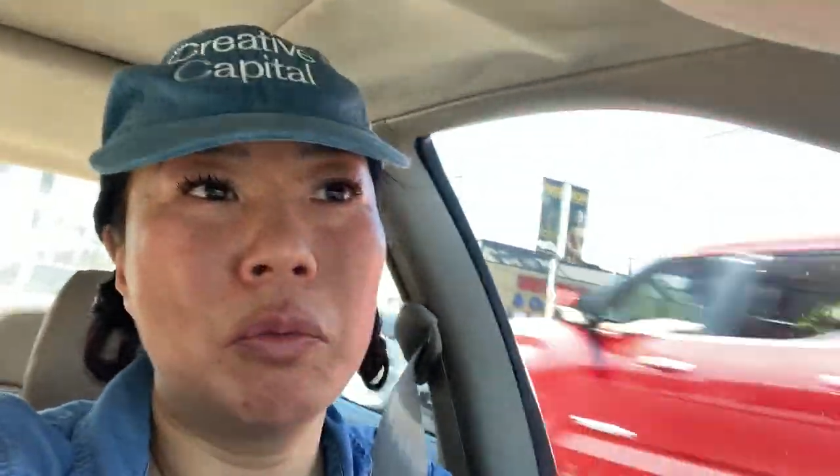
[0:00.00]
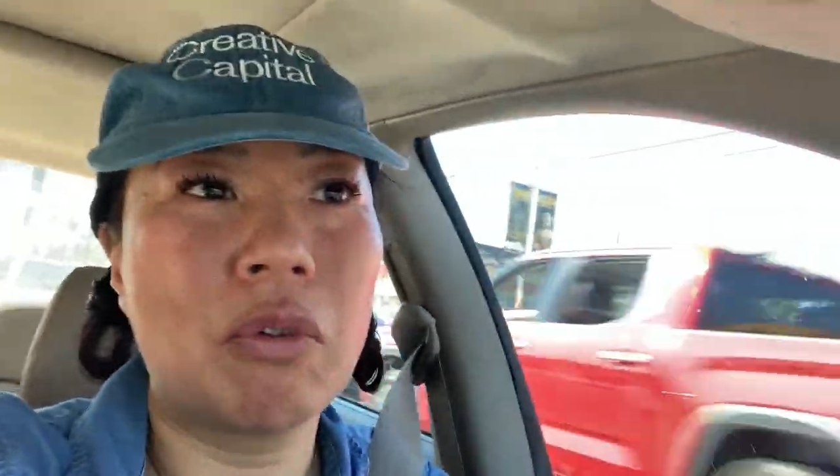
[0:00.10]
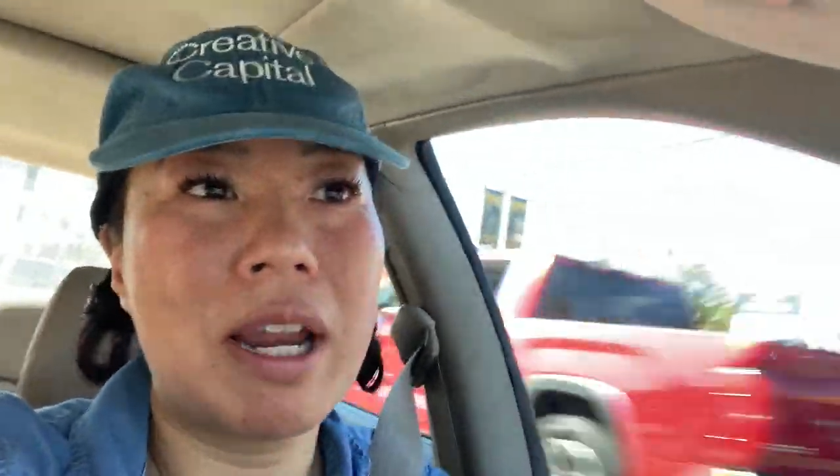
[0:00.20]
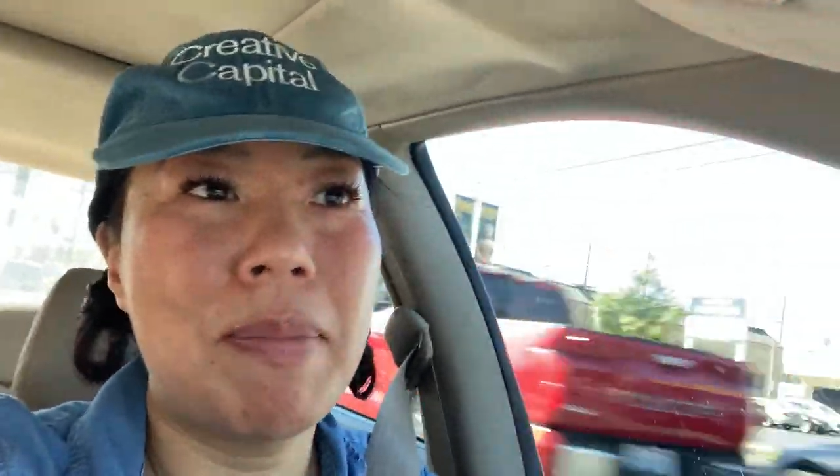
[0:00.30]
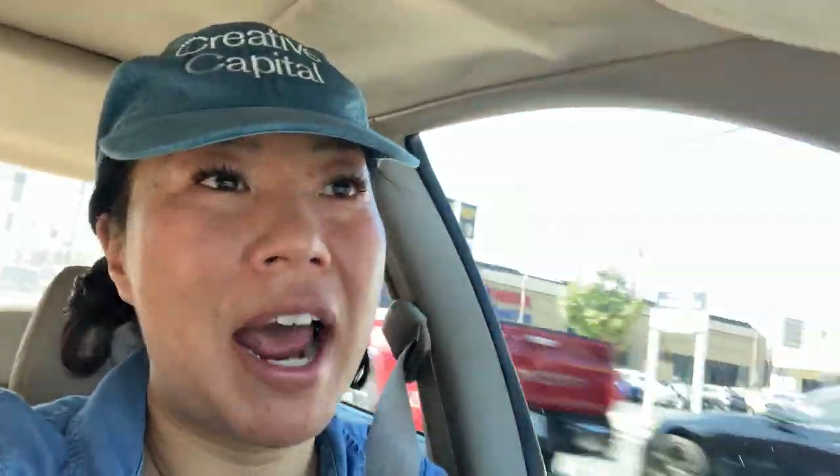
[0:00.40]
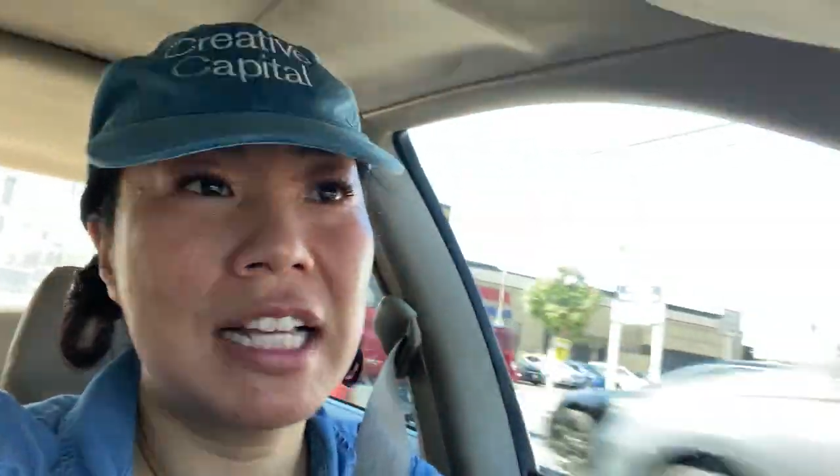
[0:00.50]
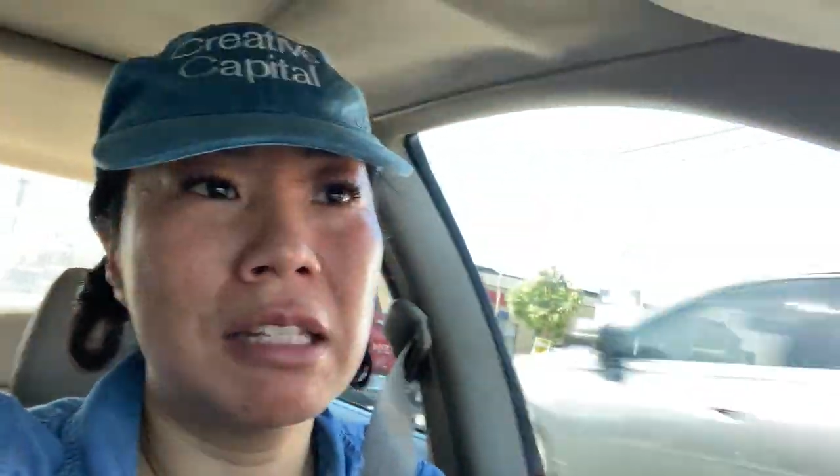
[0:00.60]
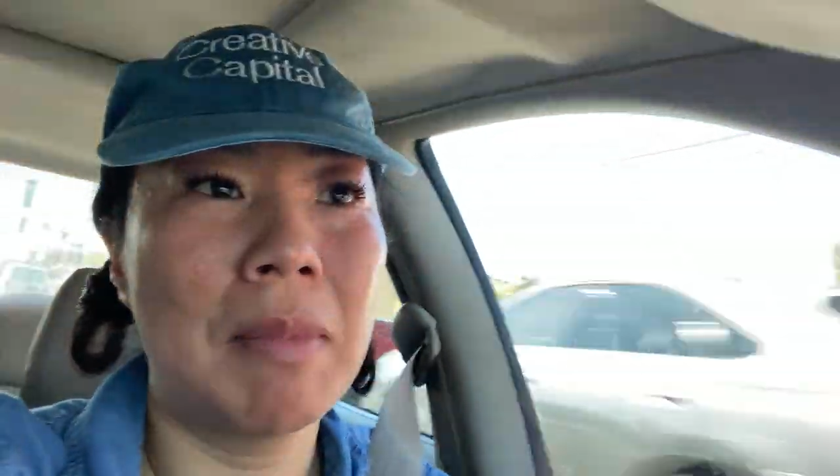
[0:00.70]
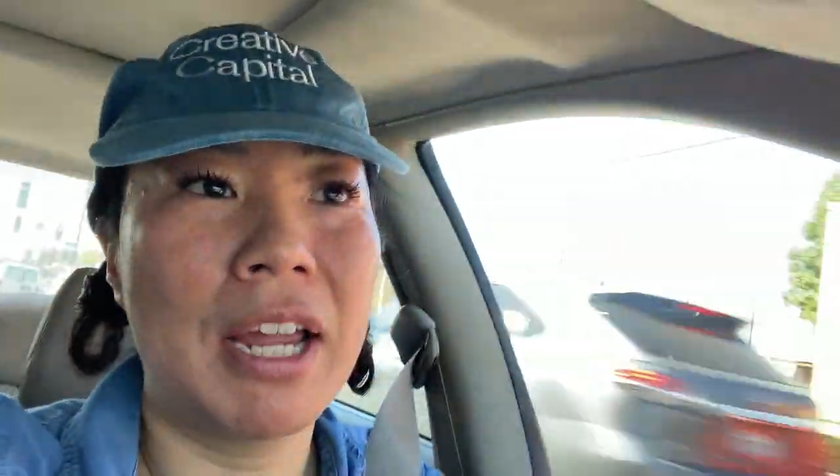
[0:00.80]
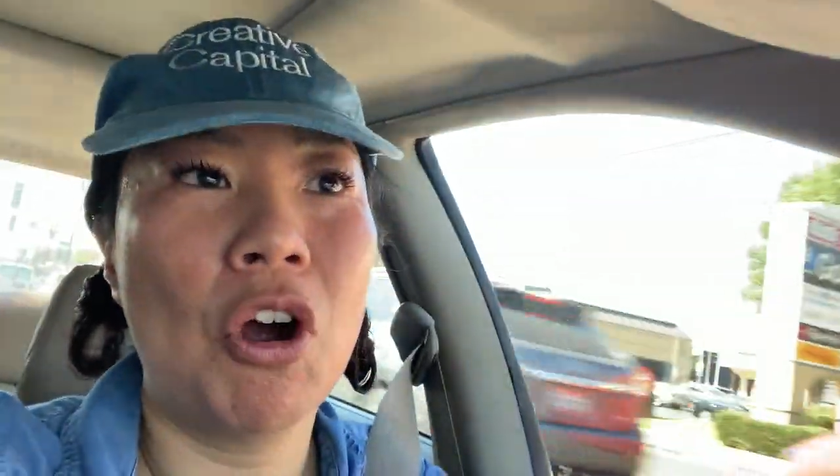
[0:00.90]
right past
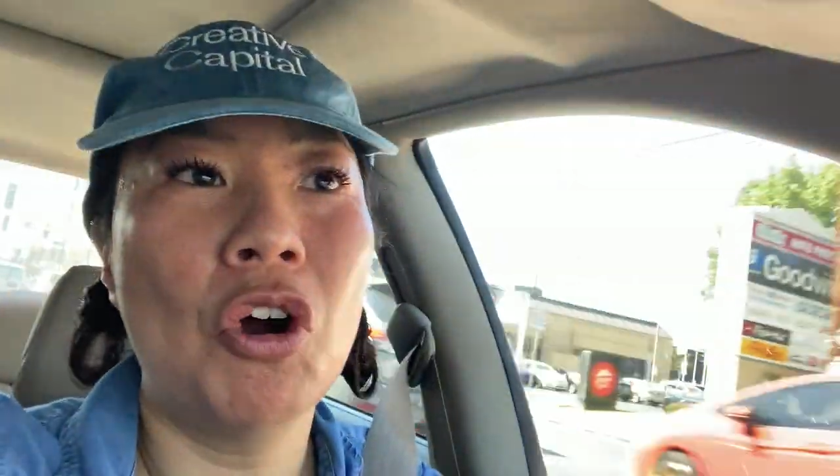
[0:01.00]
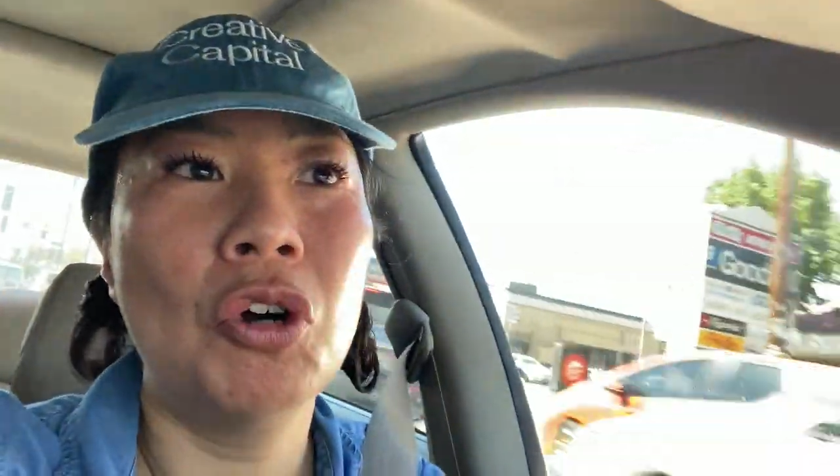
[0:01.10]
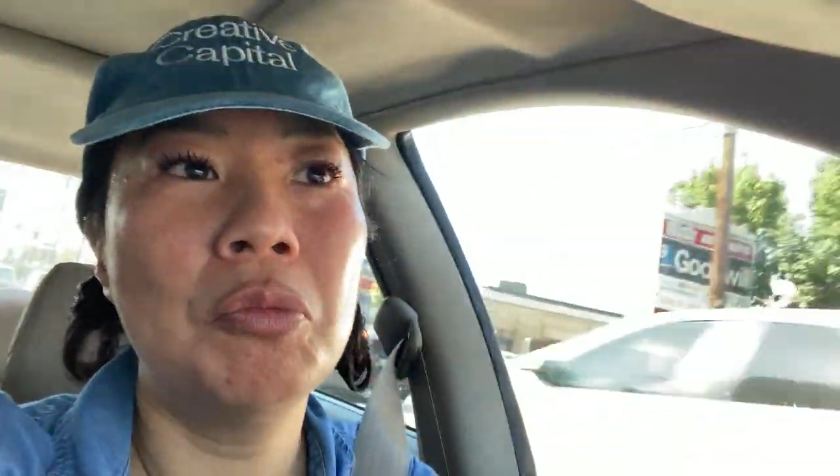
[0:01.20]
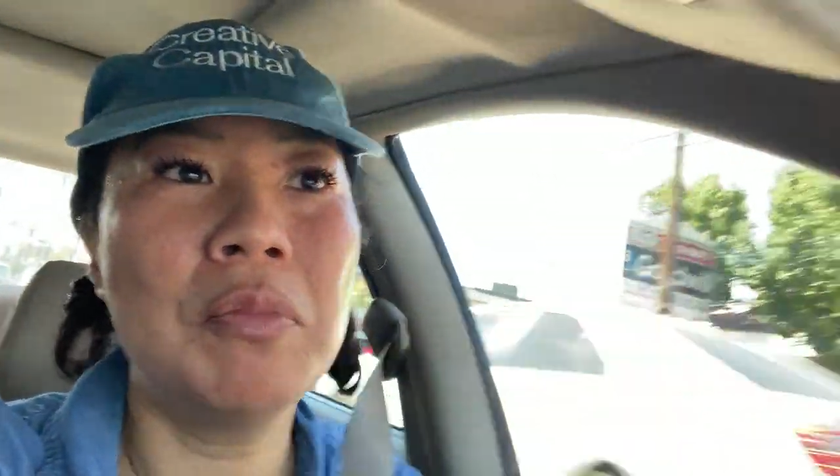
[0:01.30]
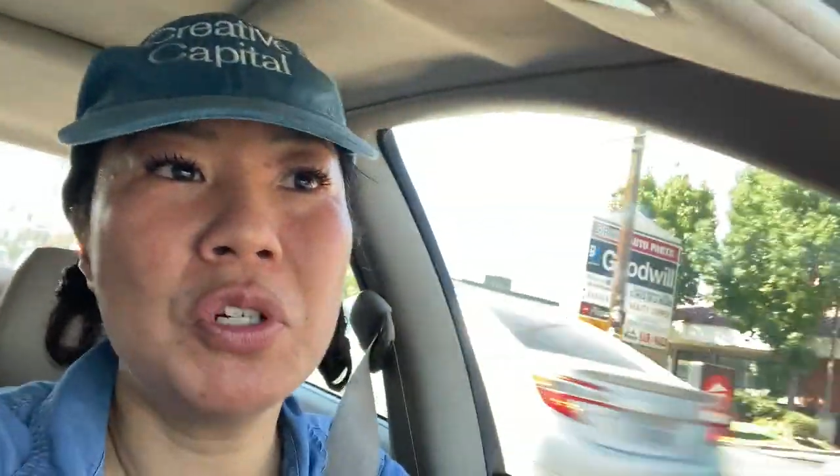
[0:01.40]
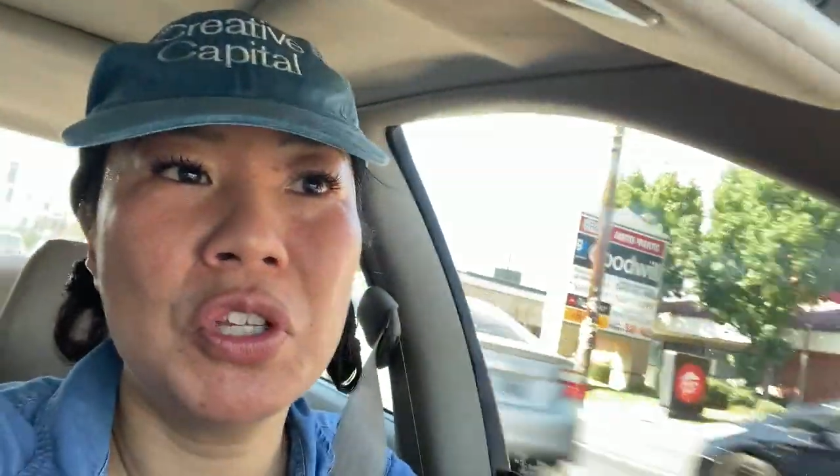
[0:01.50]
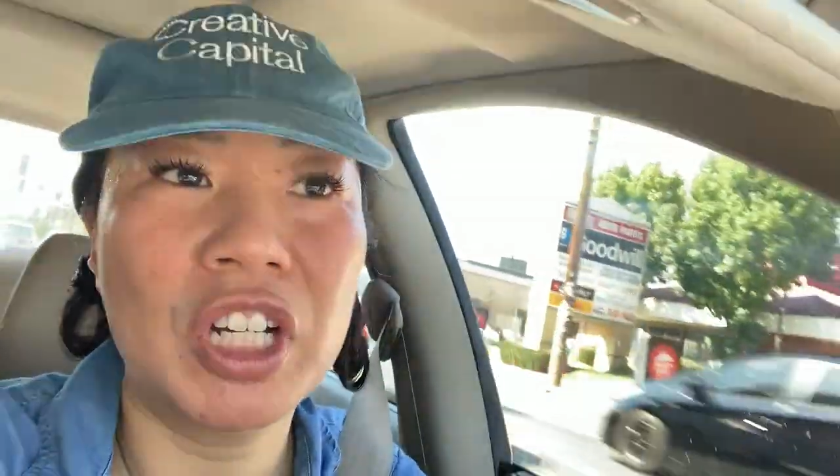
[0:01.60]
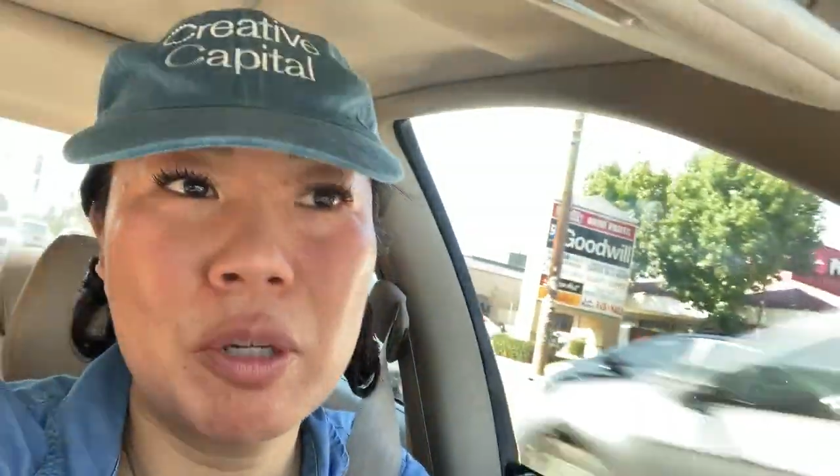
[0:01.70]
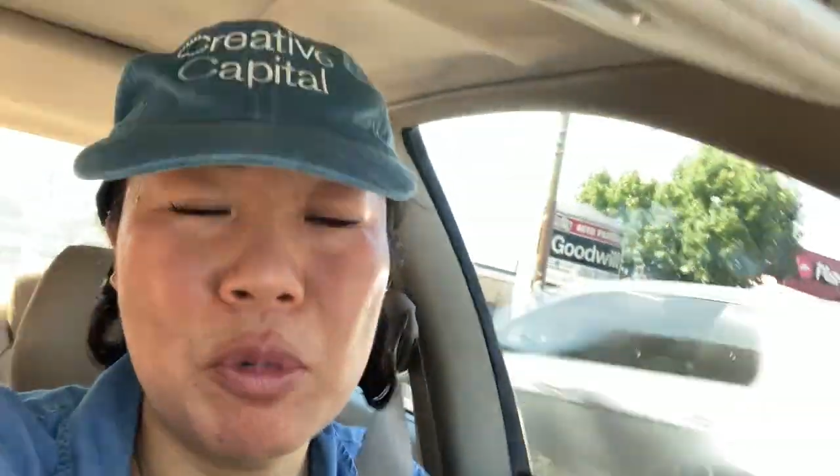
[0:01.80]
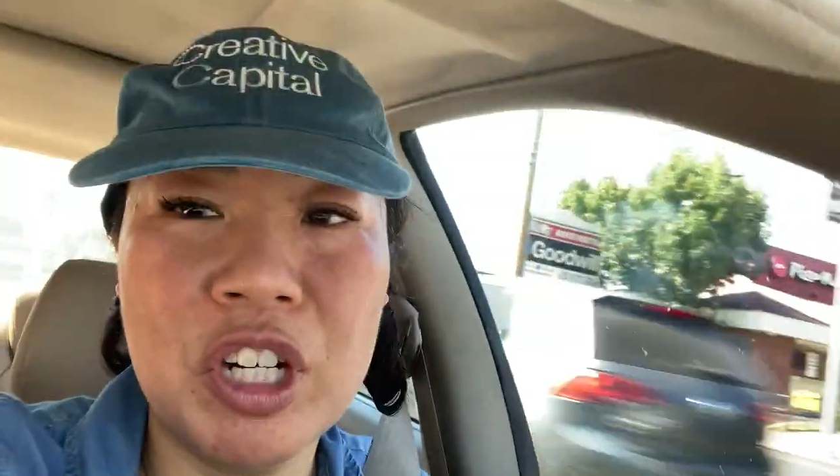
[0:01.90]
my home to the
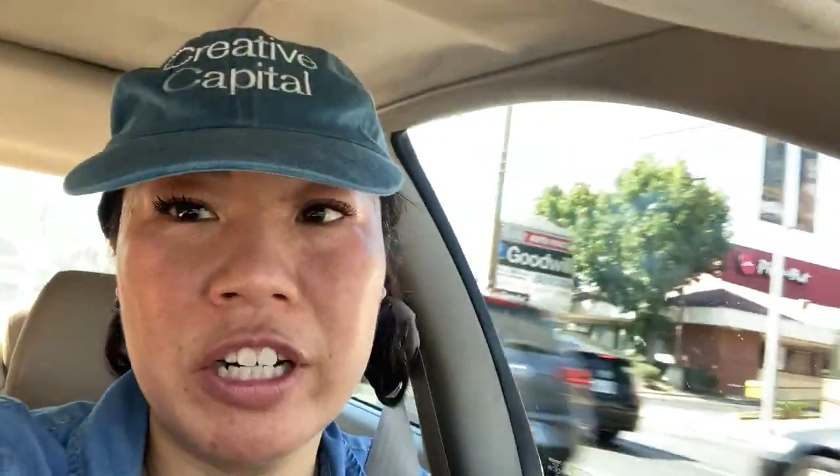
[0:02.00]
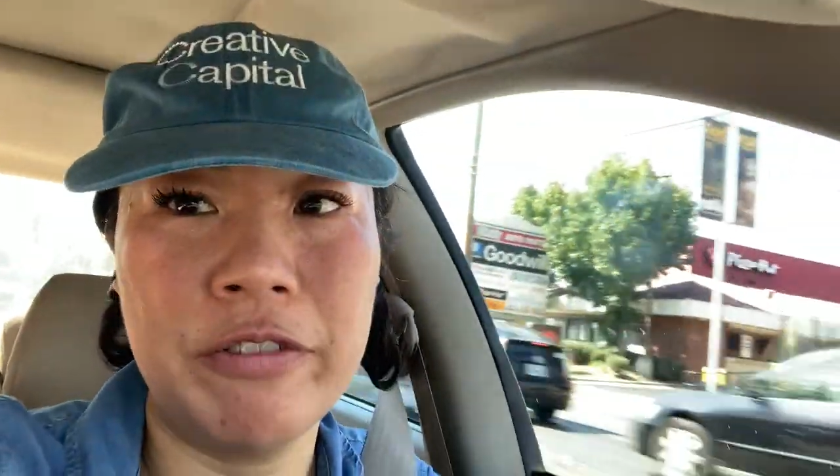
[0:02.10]
community